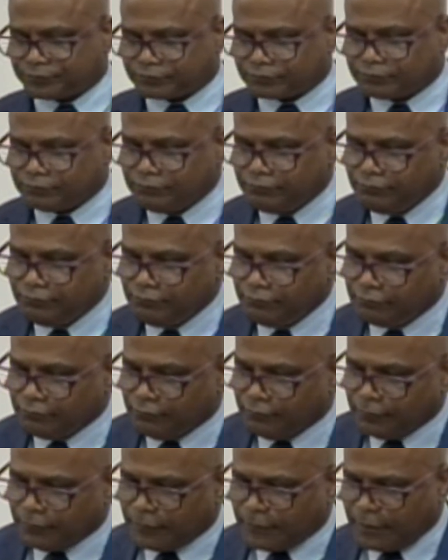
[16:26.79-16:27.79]

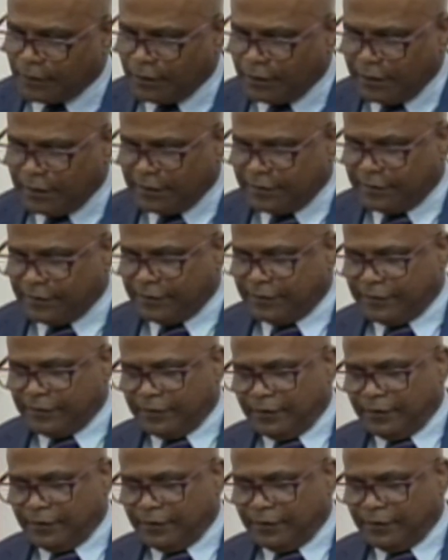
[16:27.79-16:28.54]
No one is speaking in this clip.